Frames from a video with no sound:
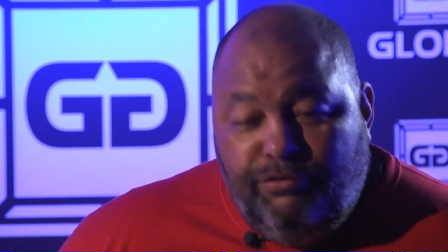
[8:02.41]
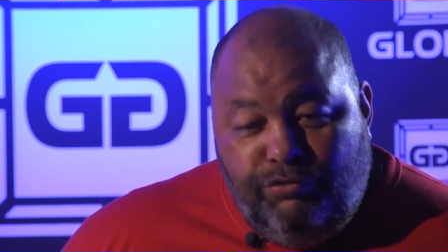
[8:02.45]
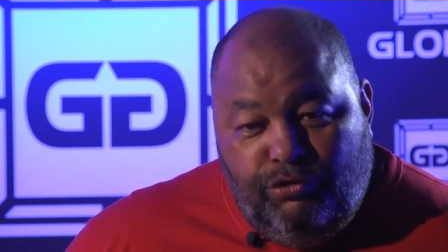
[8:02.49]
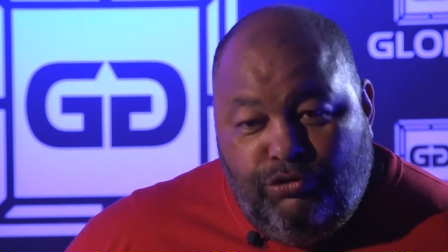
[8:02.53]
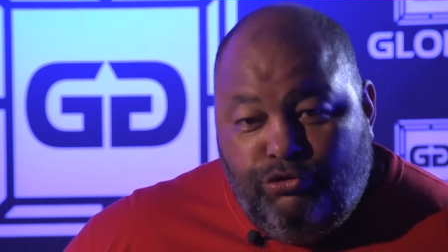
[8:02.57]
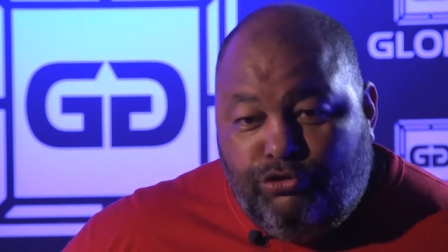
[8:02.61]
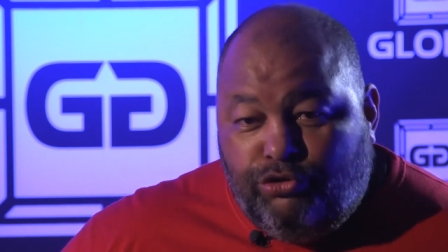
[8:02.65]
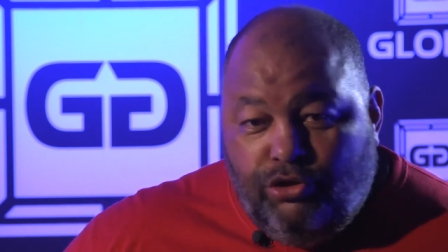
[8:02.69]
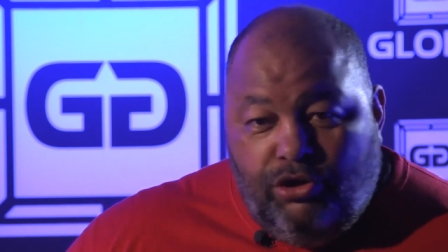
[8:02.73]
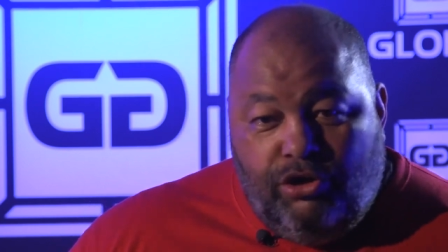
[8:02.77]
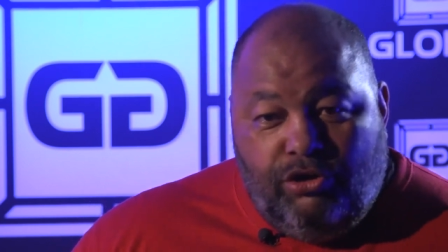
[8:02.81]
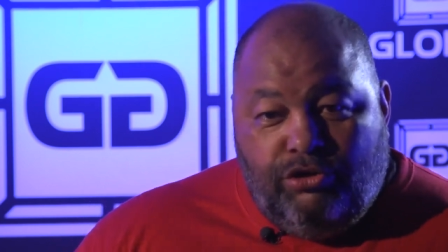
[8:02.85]
If
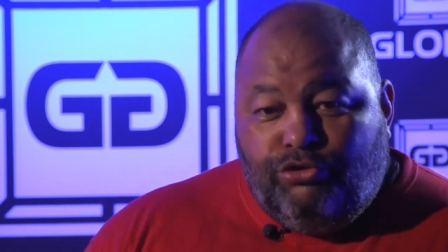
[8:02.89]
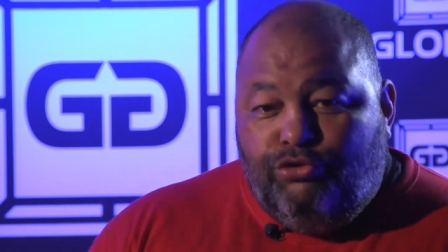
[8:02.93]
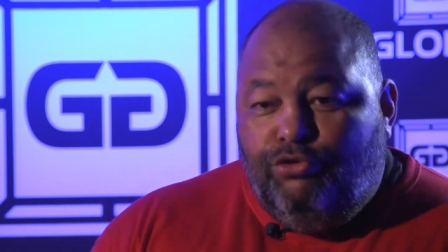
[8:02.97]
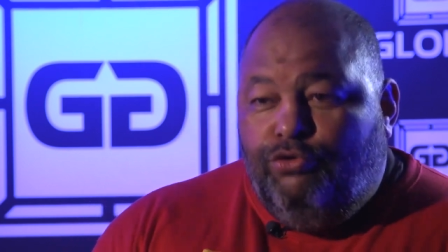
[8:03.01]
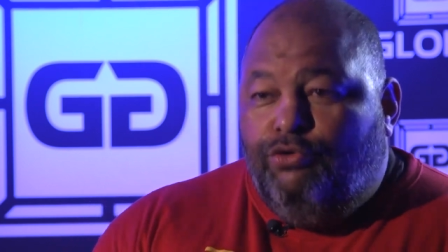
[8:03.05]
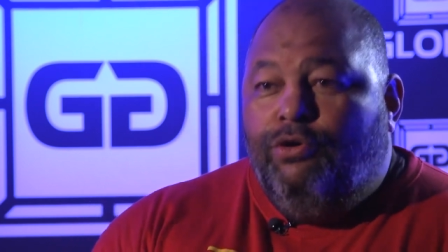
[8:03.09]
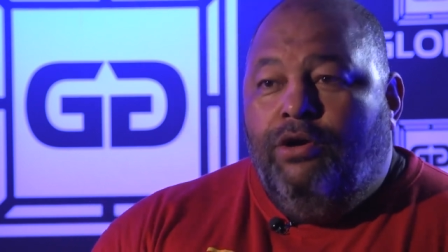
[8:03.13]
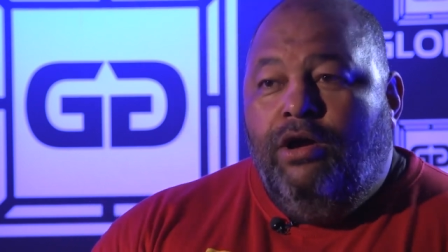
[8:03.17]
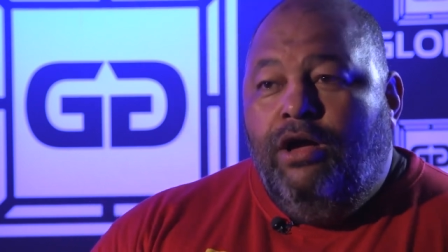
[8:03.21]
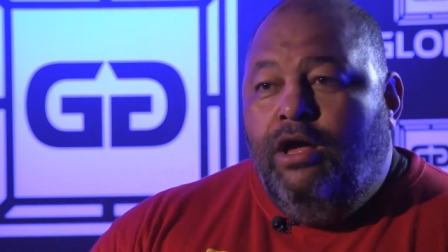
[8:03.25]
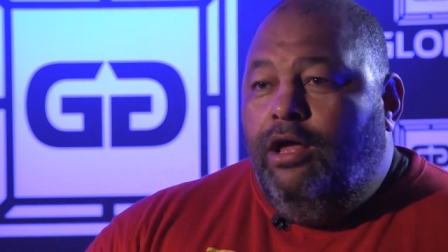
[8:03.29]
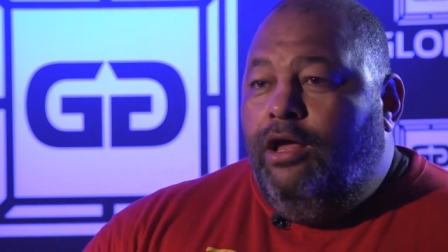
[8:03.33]
you talk
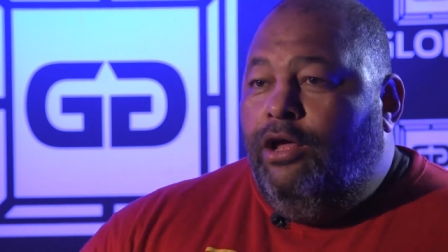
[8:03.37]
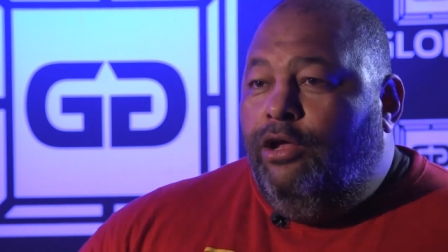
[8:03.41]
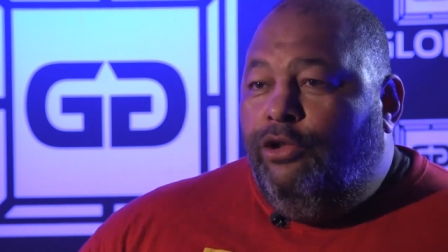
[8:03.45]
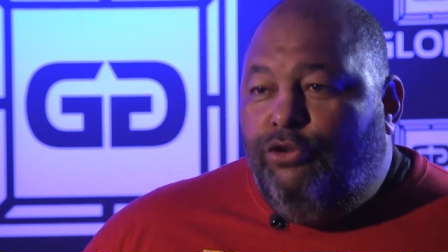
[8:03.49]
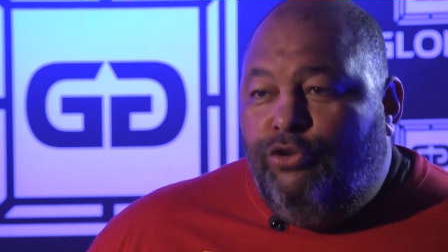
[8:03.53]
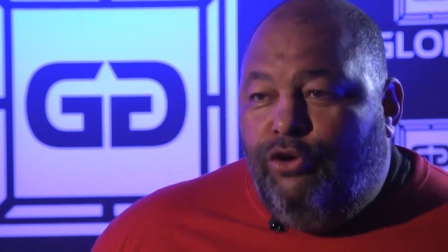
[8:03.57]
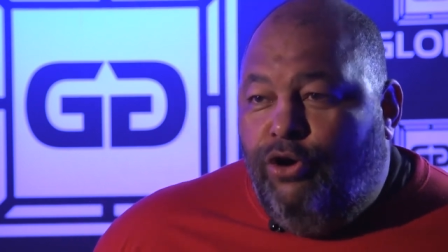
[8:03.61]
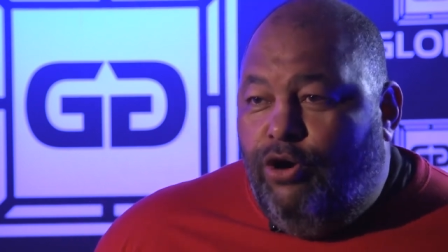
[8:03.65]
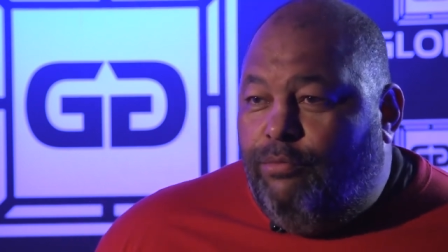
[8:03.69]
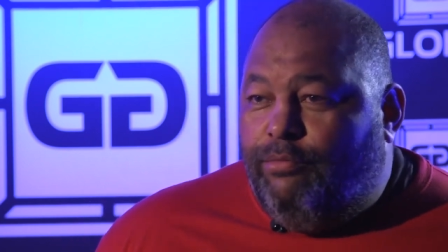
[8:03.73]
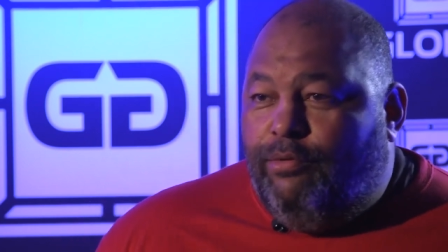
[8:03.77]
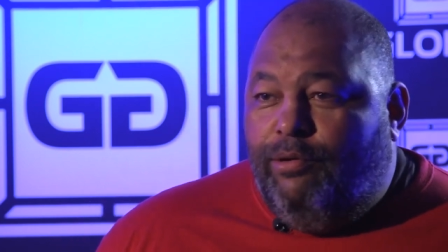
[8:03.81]
to
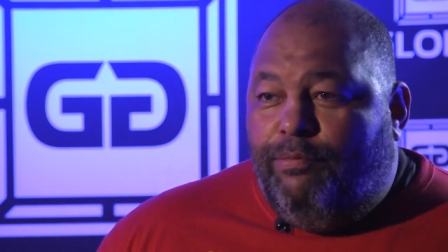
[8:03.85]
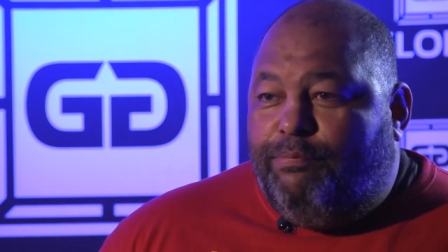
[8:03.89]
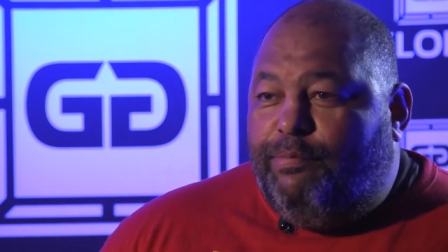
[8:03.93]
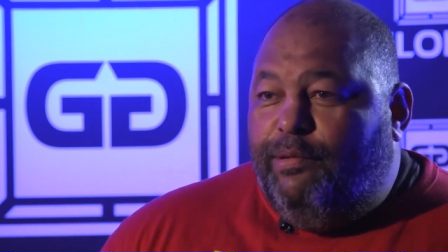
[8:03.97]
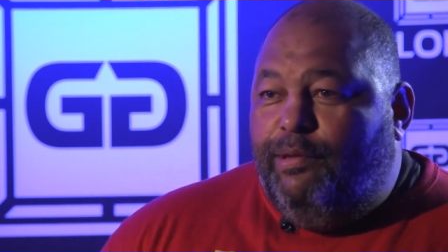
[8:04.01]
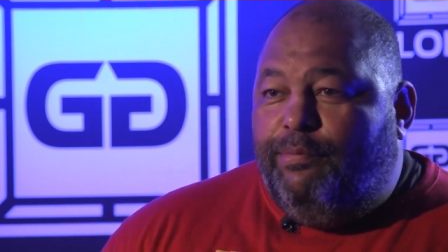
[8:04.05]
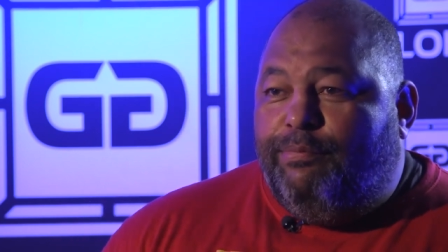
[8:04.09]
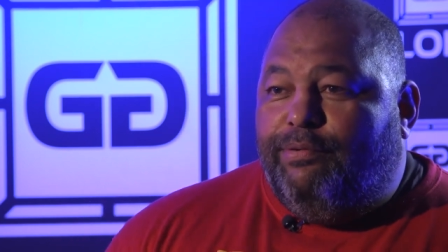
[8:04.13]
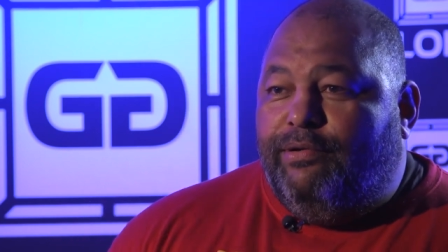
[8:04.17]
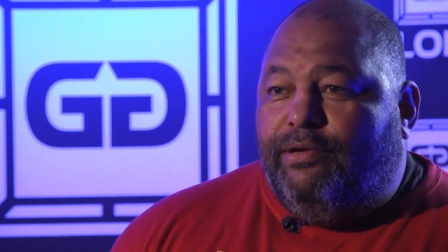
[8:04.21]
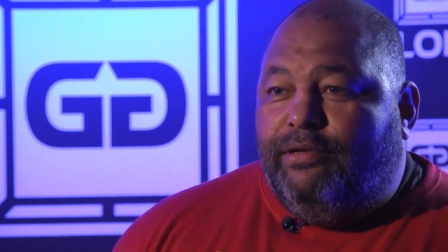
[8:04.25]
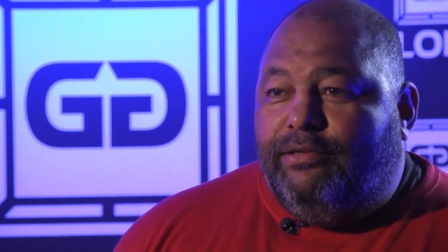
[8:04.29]
normal
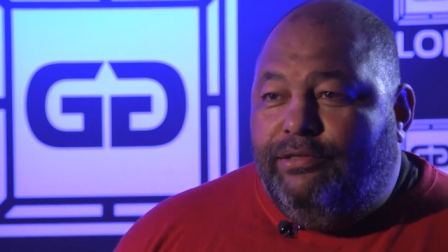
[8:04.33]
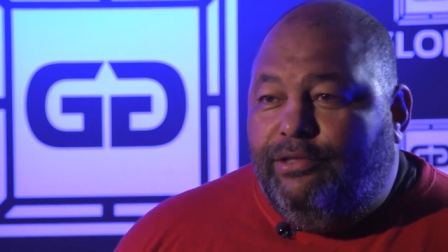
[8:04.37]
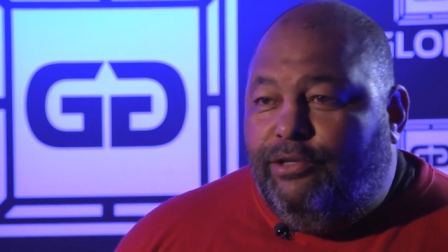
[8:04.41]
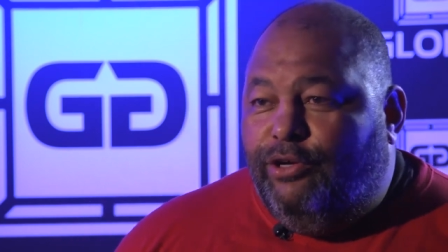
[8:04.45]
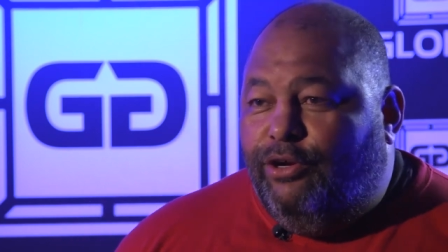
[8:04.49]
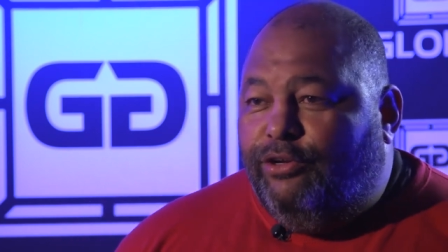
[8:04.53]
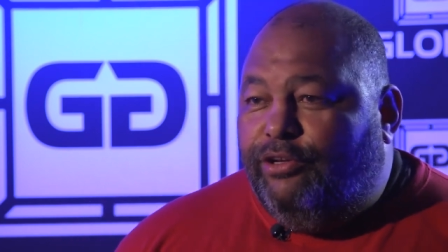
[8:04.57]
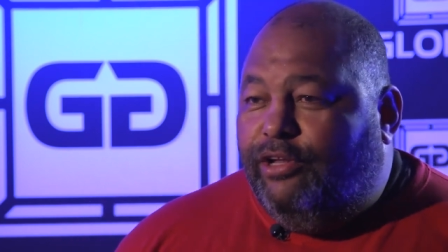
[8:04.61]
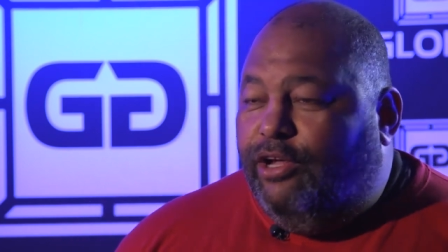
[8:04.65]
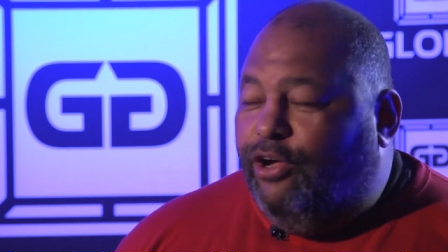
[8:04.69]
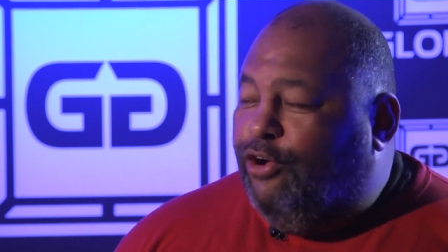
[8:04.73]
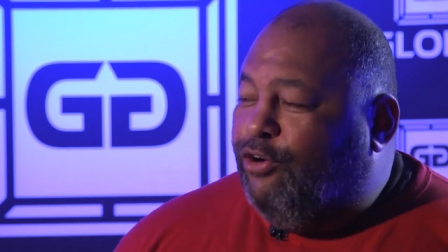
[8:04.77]
people, you
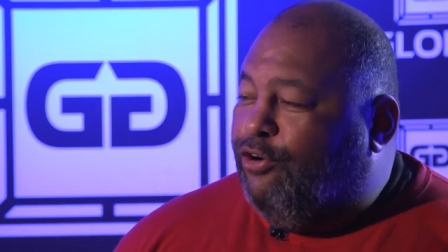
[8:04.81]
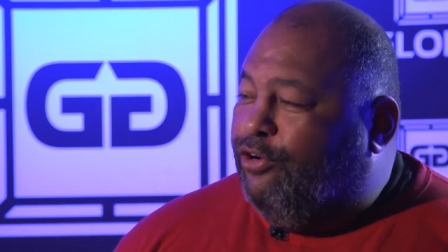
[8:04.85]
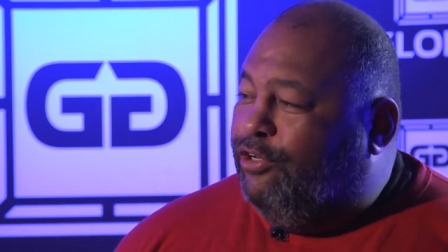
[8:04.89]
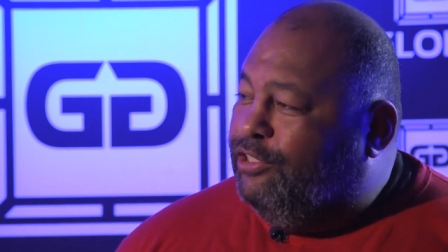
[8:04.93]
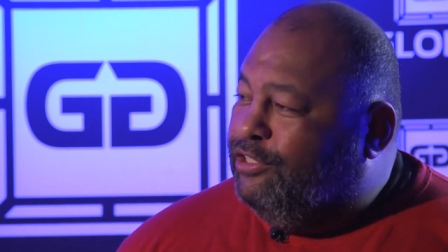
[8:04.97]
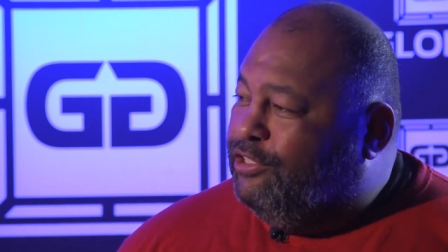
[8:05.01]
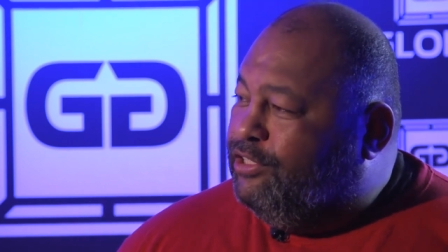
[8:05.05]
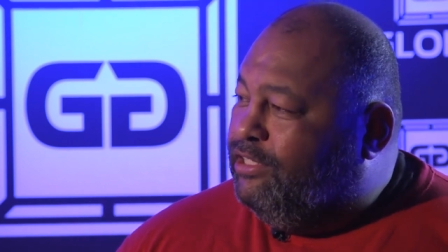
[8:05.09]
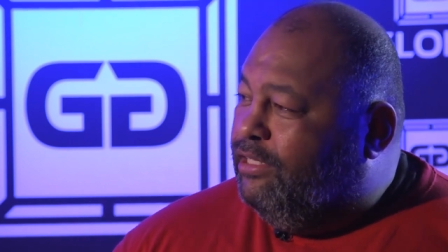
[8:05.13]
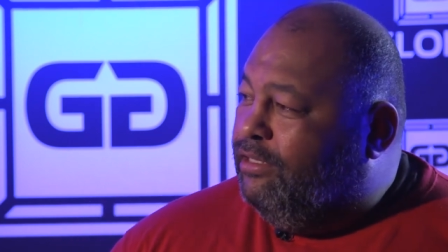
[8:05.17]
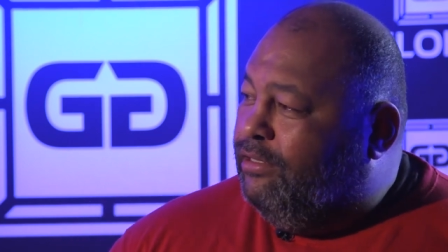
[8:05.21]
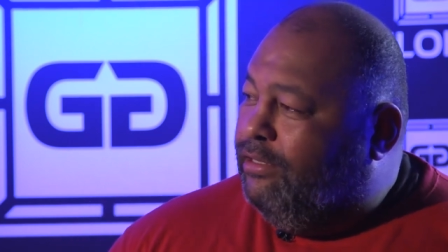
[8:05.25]
know, they're all
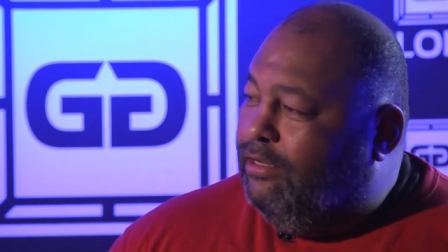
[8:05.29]
going to say,